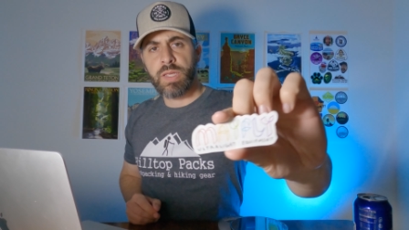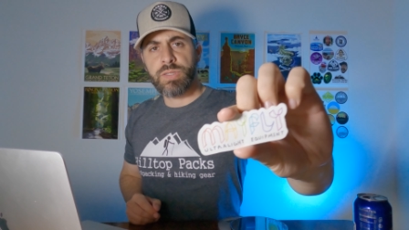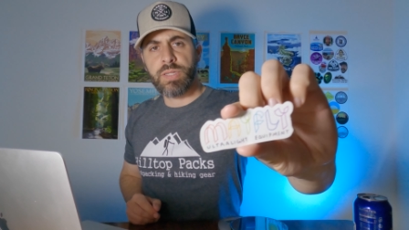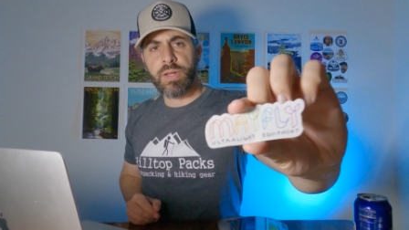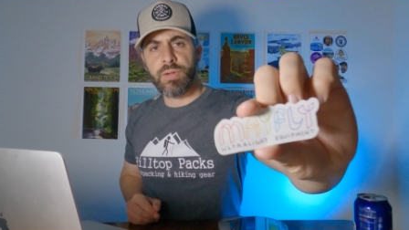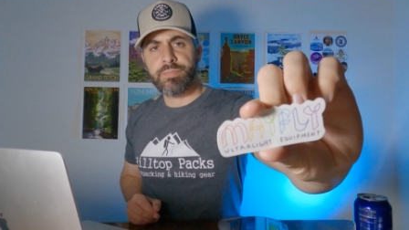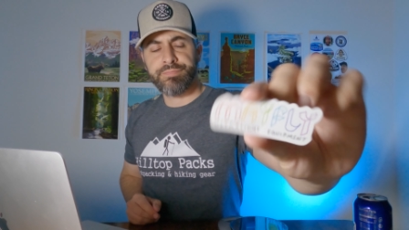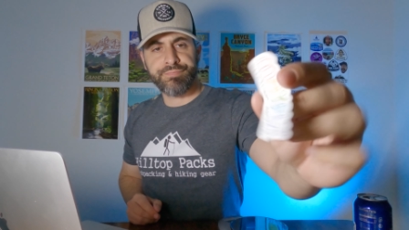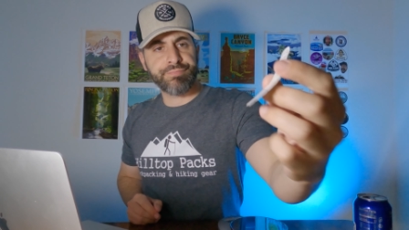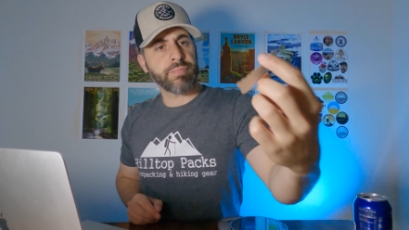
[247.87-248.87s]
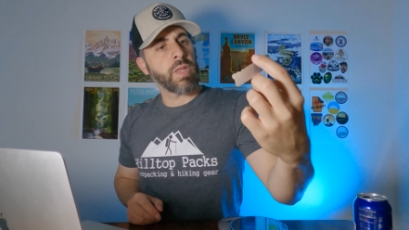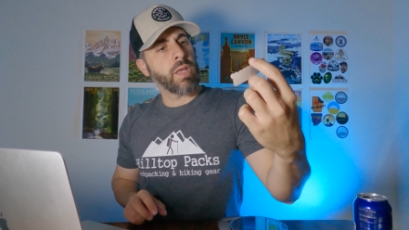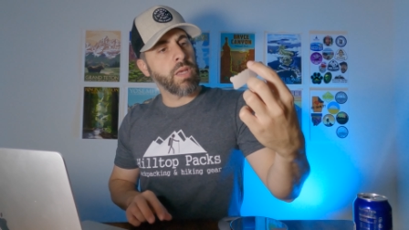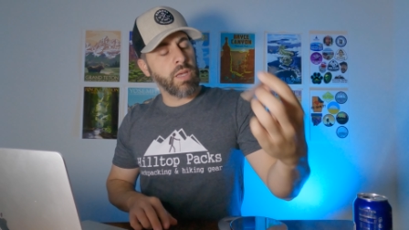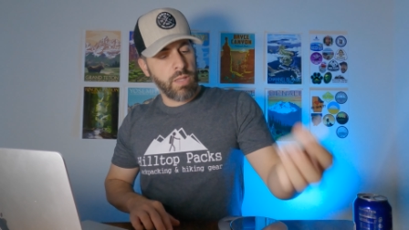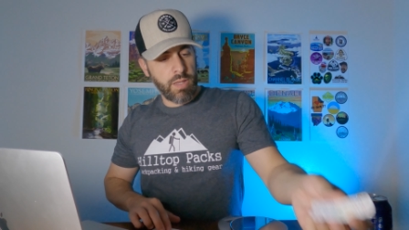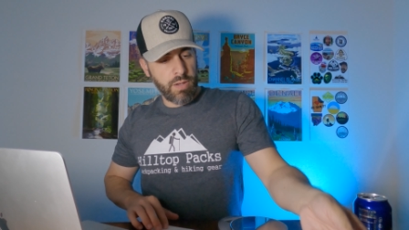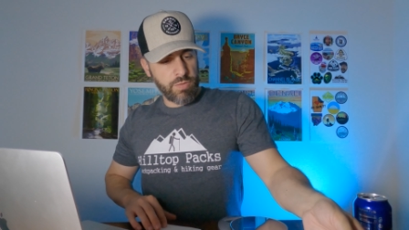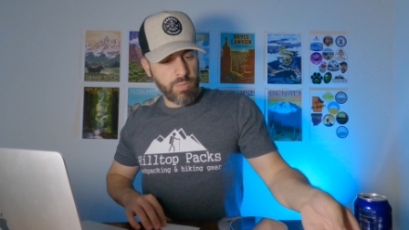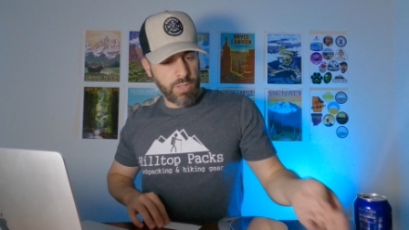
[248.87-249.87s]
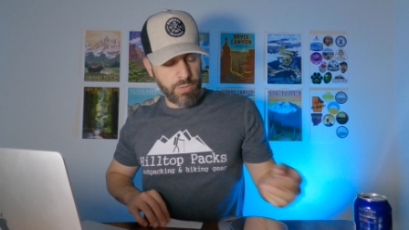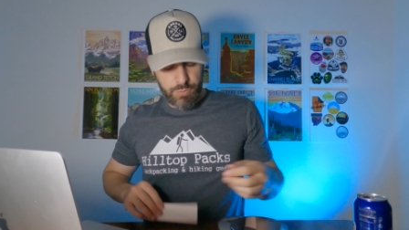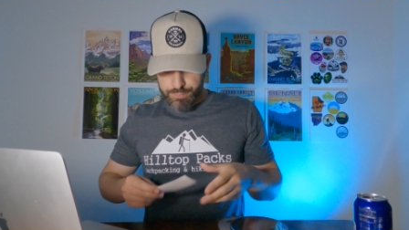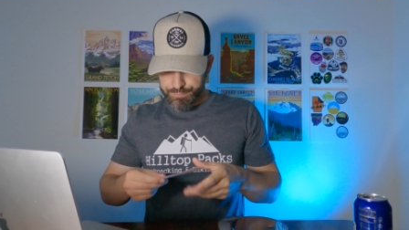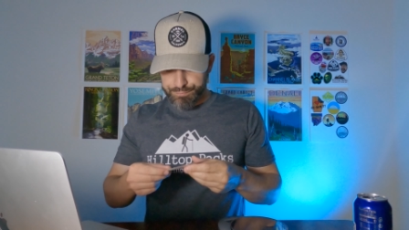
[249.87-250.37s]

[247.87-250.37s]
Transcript: sticker. And that's pretty cool.